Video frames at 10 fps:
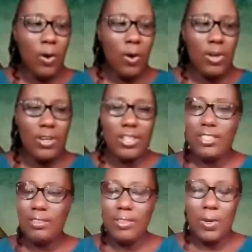
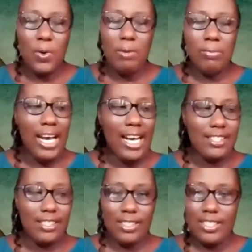our own
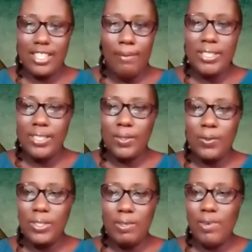pastor, Sabbath
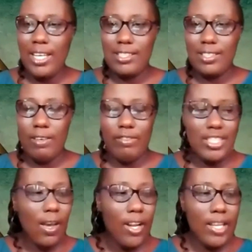School Director of the
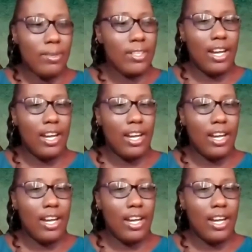South Leeward